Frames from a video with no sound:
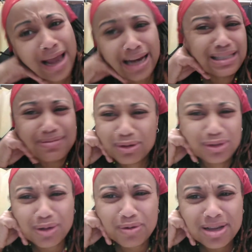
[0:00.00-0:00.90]
and it smells
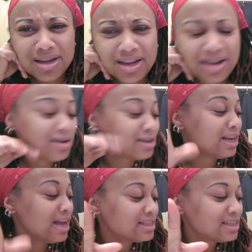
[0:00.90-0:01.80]
so good in here because
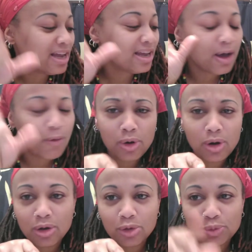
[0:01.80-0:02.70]
last night I went on
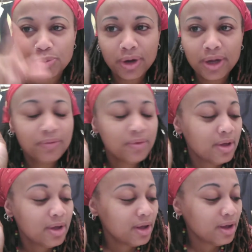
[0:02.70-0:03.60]
a little spree
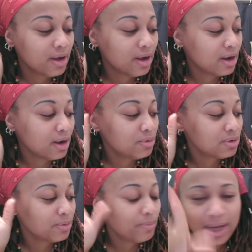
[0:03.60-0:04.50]
uh,
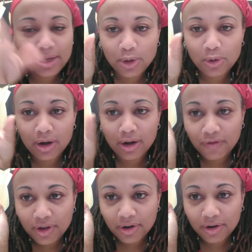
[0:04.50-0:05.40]
with the baking soda and the
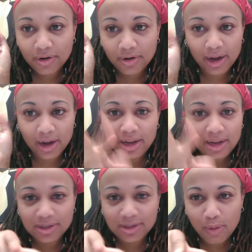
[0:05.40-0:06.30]
vinegar and
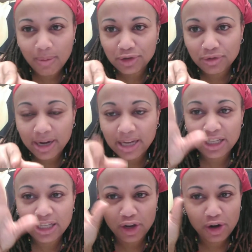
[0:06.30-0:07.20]
cleanse all my drain
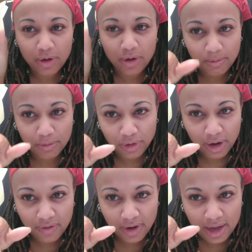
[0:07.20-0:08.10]
because, you know, I got them
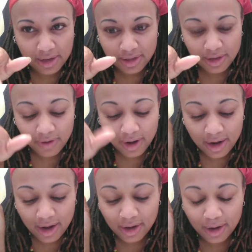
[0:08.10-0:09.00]
drain flies and stuff like
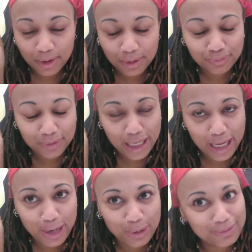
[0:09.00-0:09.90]
that. Y'all,
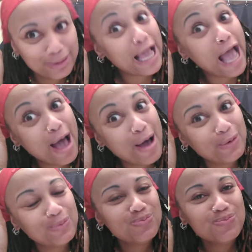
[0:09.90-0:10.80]
y'all,
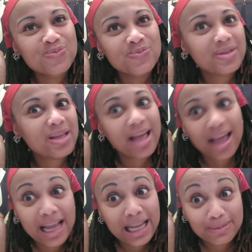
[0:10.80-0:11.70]
y'all.
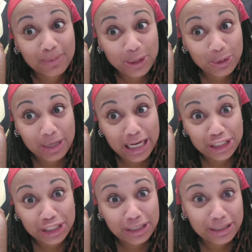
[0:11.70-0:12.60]
It smells so
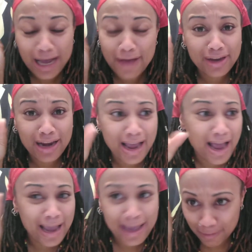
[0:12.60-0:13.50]
delicious. After that,
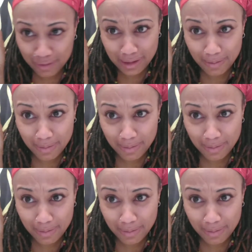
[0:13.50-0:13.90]
I hit it with some